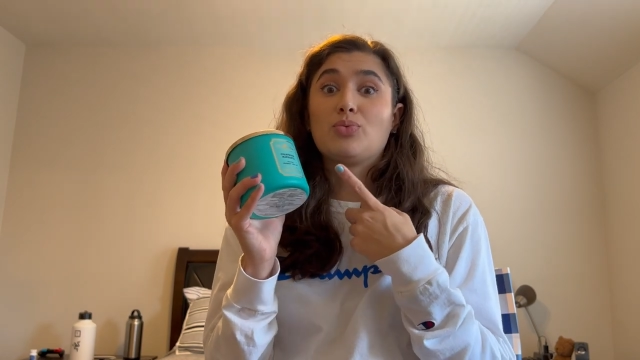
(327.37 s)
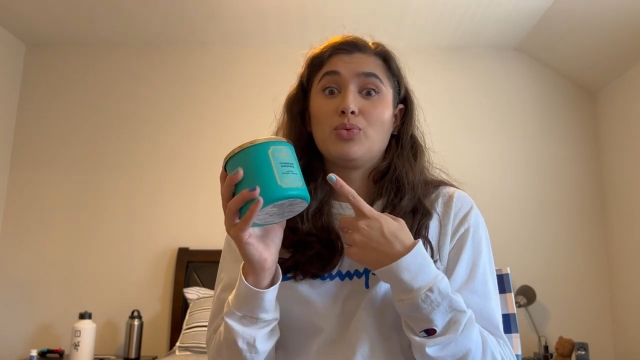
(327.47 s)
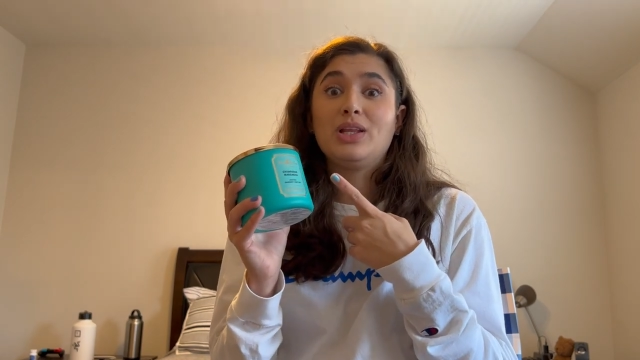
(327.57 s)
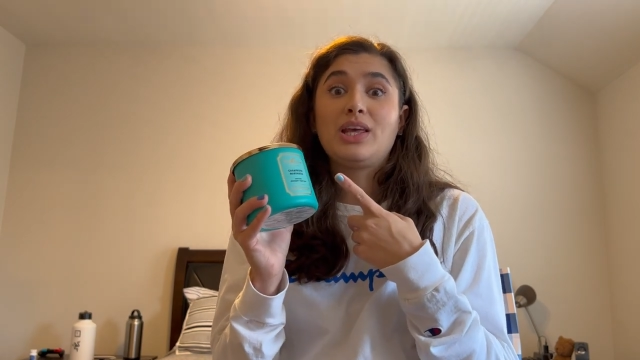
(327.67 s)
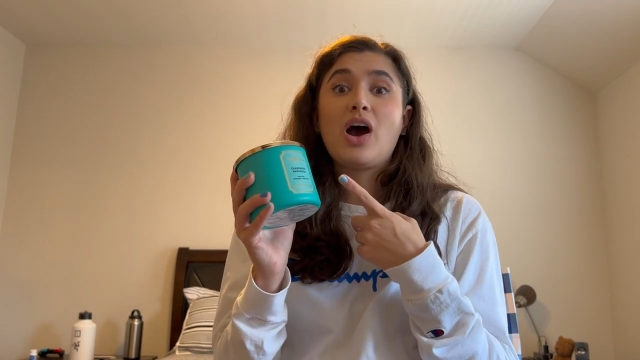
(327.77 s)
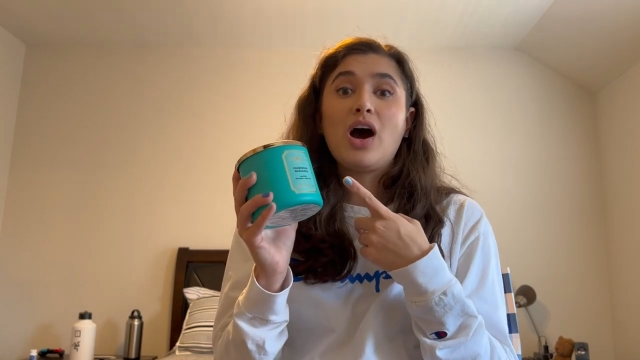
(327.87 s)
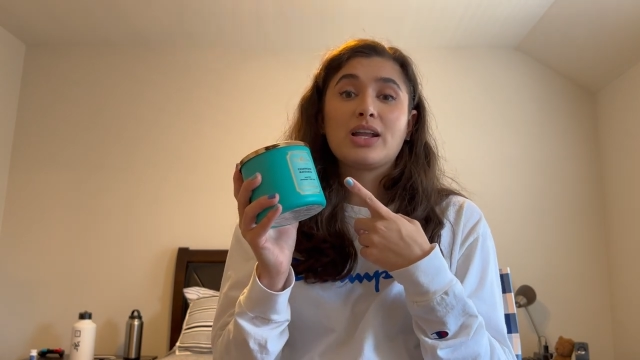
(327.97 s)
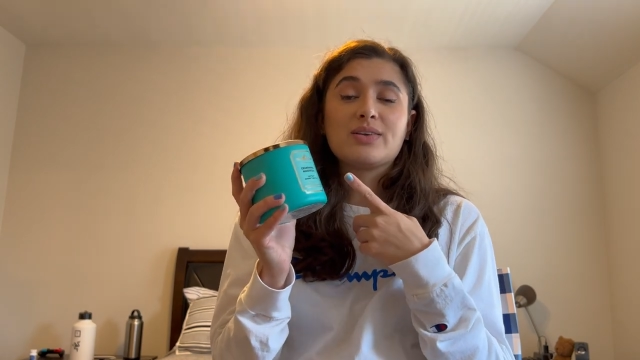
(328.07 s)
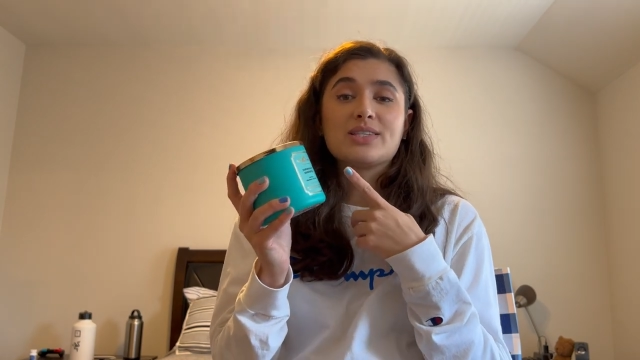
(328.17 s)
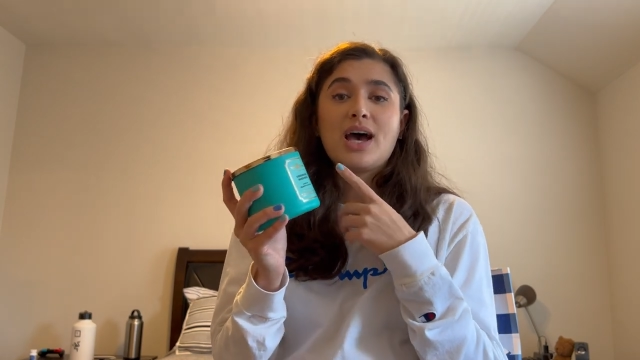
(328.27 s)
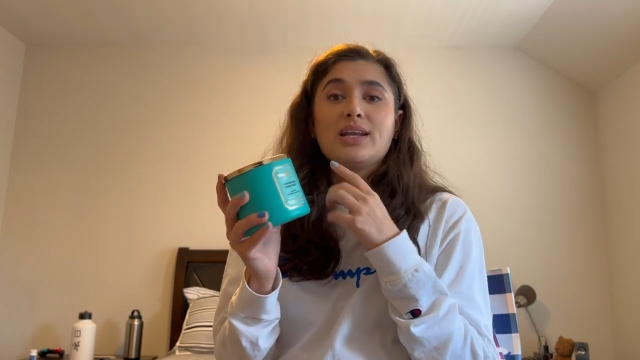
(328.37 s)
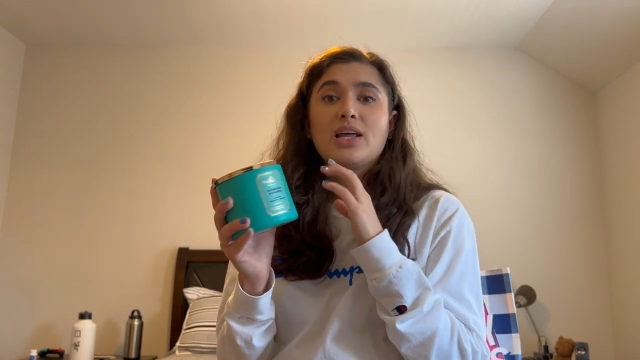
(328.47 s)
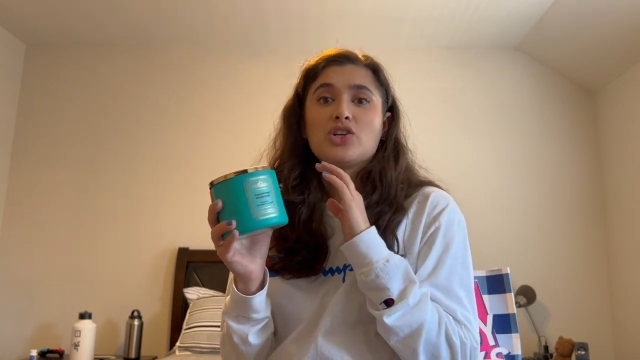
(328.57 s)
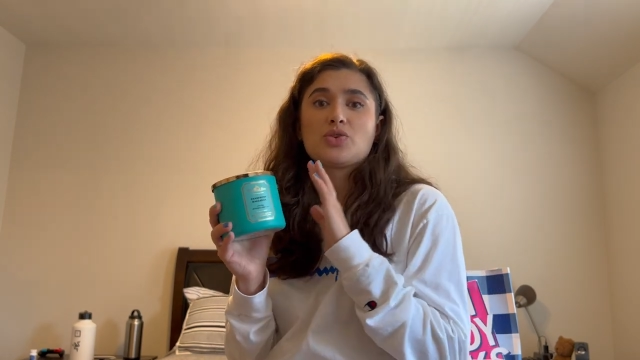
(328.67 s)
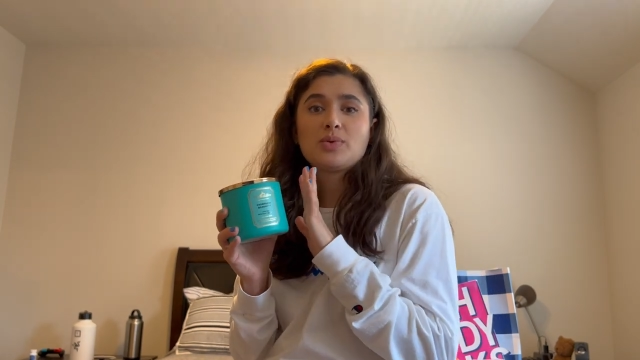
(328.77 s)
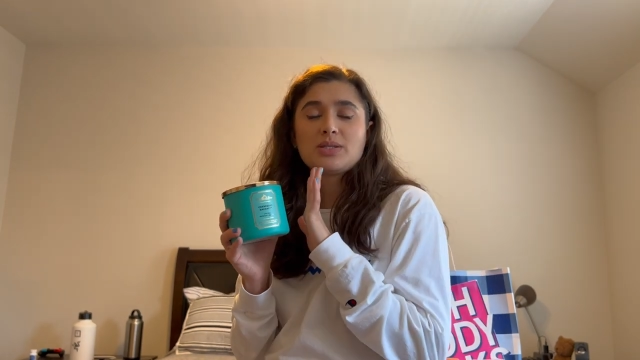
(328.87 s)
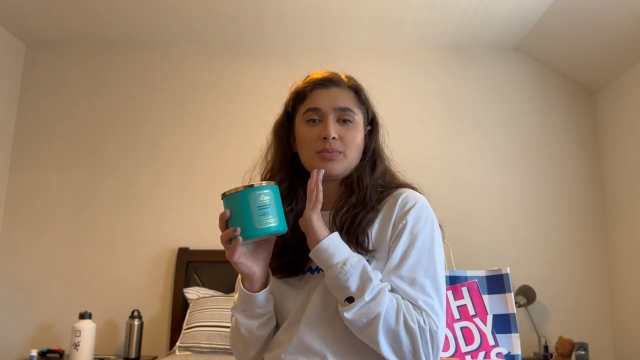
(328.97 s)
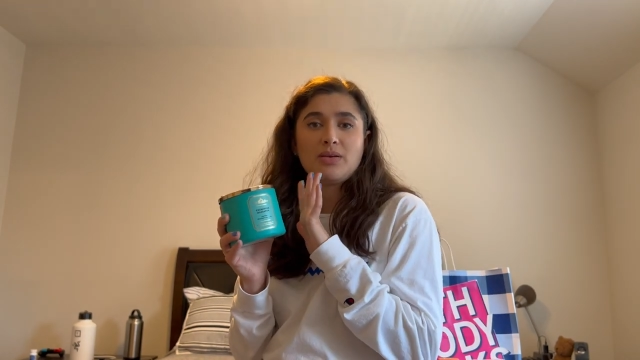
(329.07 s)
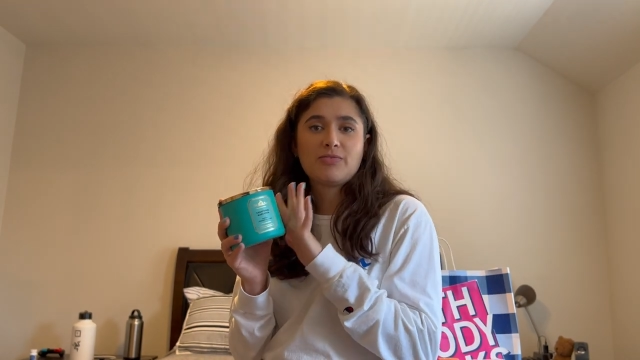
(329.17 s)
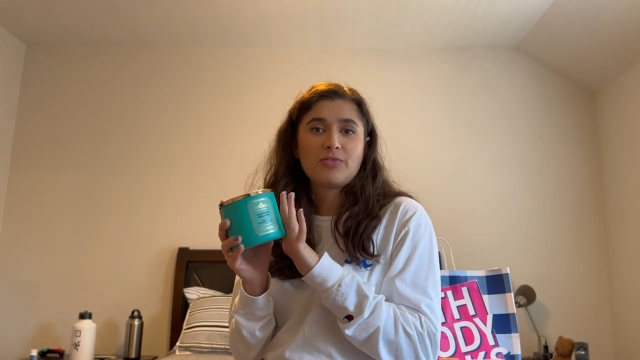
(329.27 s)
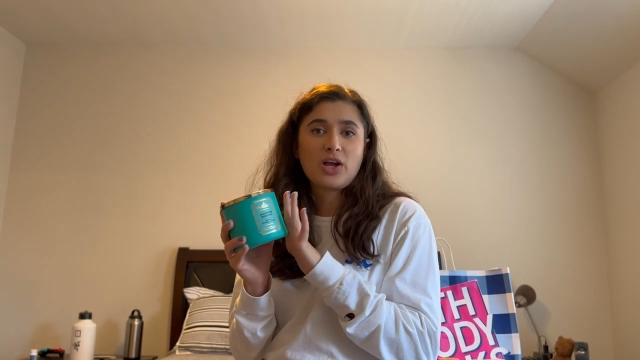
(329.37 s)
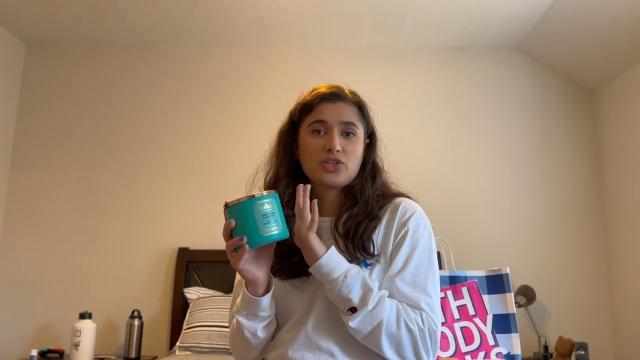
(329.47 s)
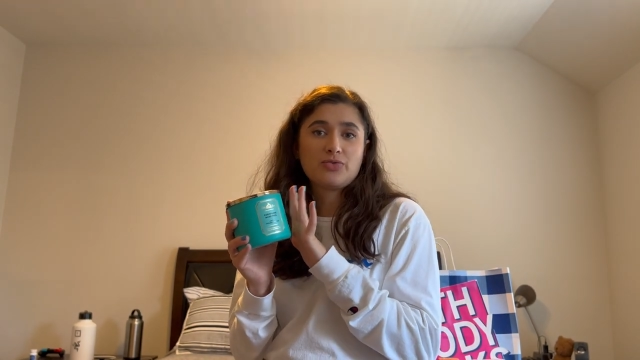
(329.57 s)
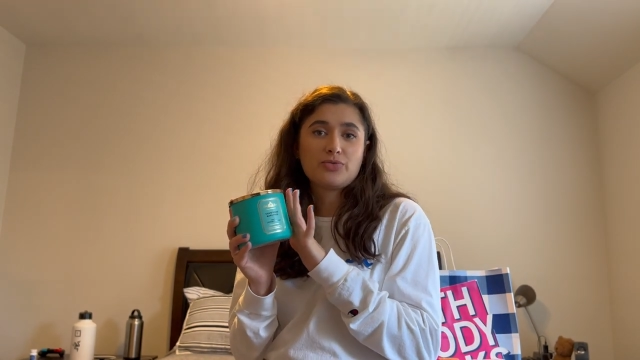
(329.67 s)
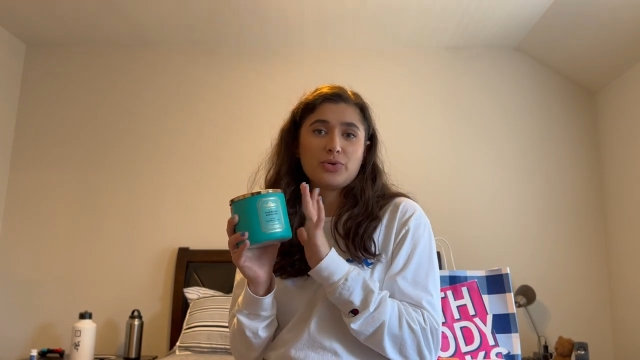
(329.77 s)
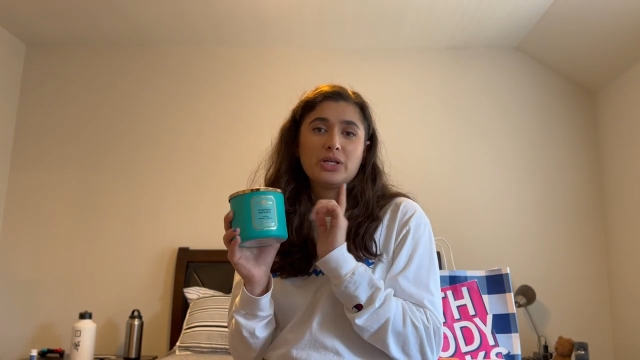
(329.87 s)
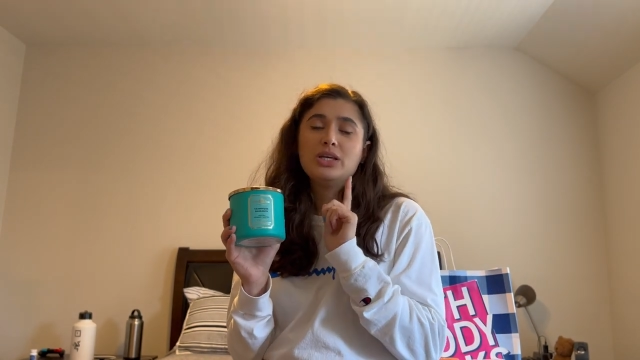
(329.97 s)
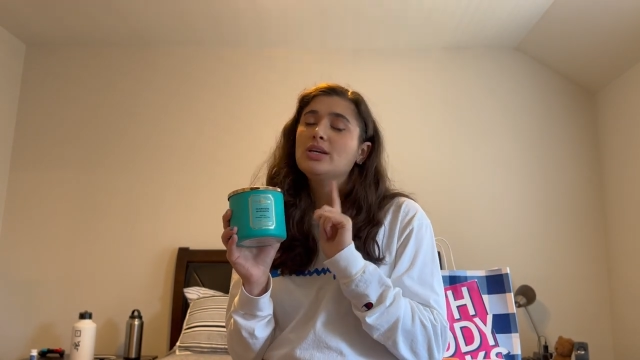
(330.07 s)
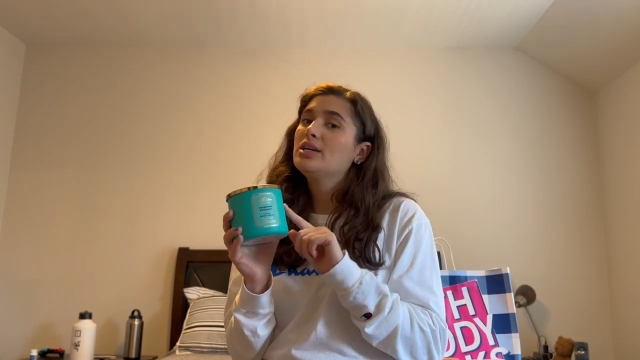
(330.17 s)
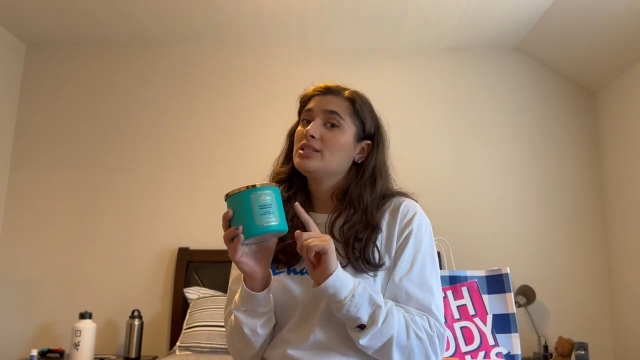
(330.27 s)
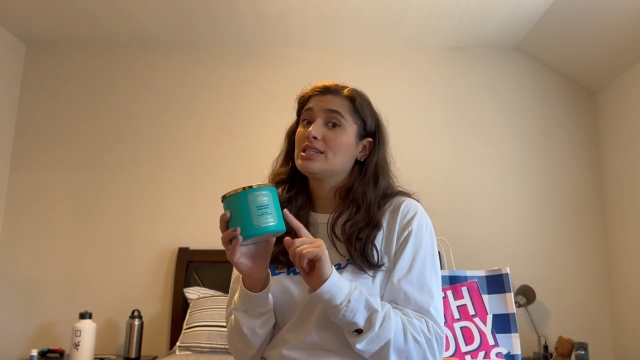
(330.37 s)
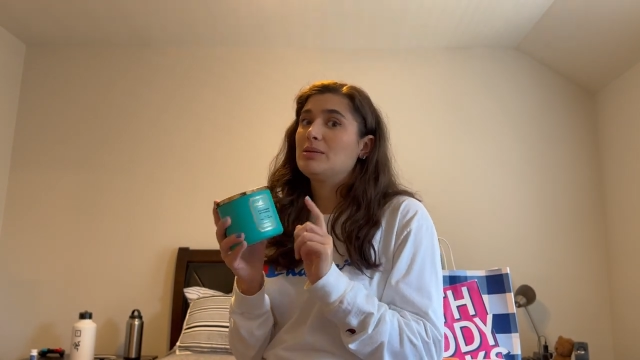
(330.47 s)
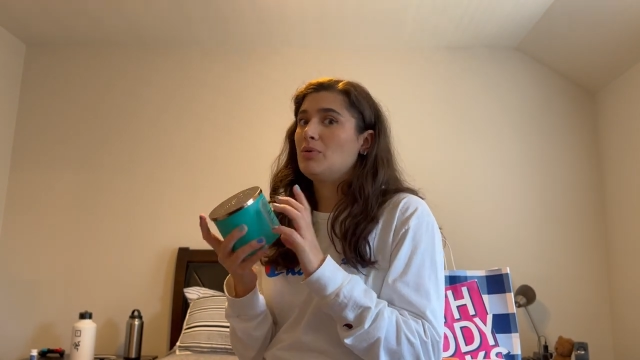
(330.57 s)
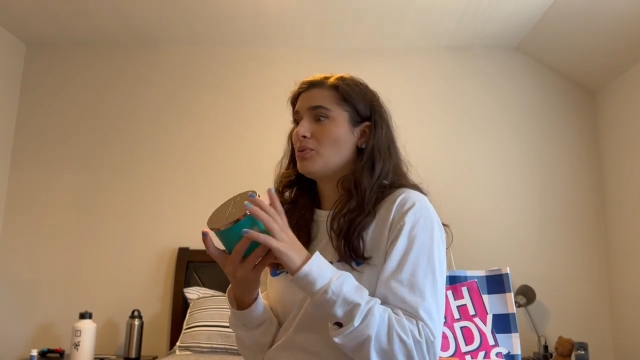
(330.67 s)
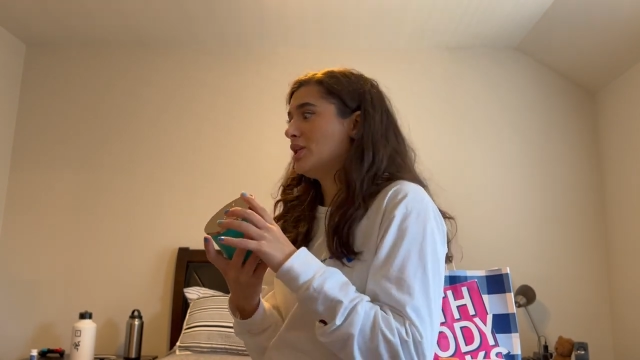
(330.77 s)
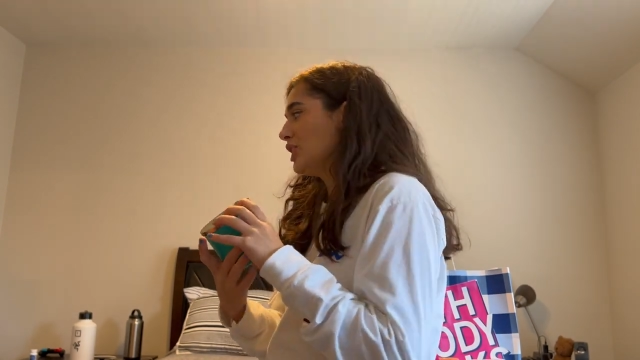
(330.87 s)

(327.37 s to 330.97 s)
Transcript: really hot outside and I just want something fresh and fruity. It's gonna be really